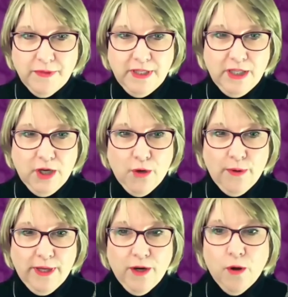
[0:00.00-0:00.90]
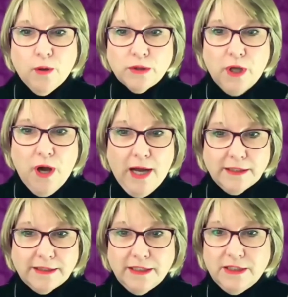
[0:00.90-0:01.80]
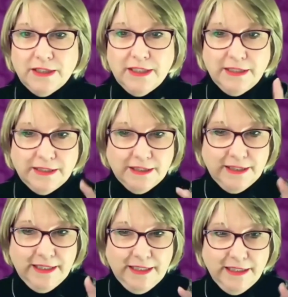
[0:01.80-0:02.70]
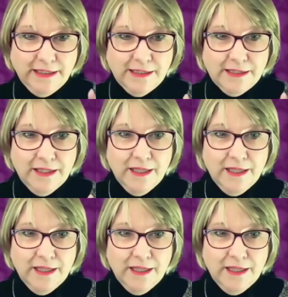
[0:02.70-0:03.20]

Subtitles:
and hold hostage these leads.